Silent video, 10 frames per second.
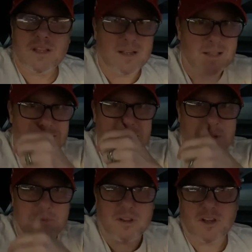none of these
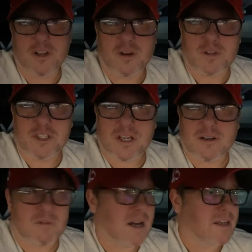people are going to go to
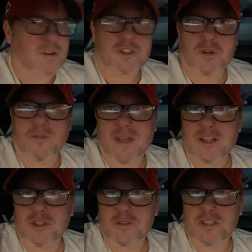jail, Rocco, so if
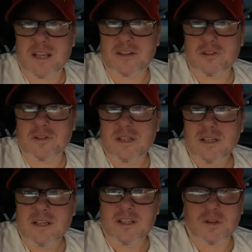that's your standard,
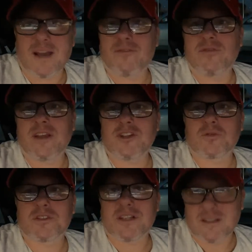you'll have
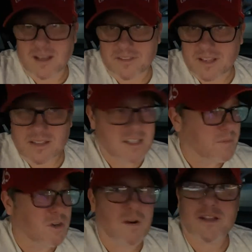interest in nothing.
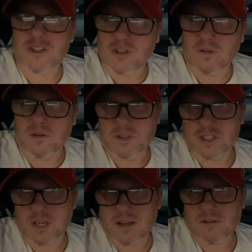Democrats don't go to
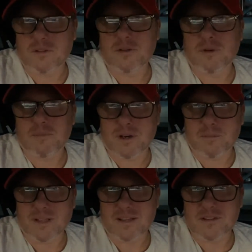jail. Only
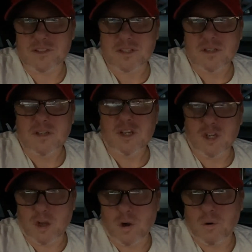Republicans
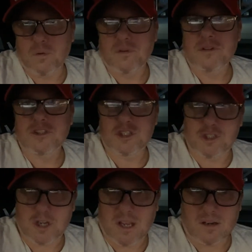go to
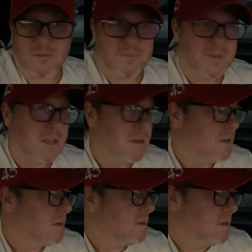jail.
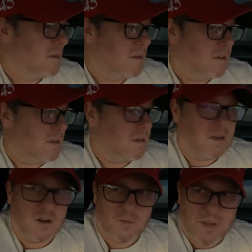
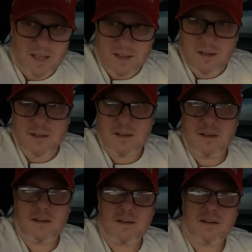Oh, man.
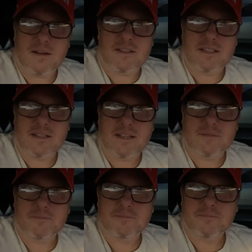I'll tell you.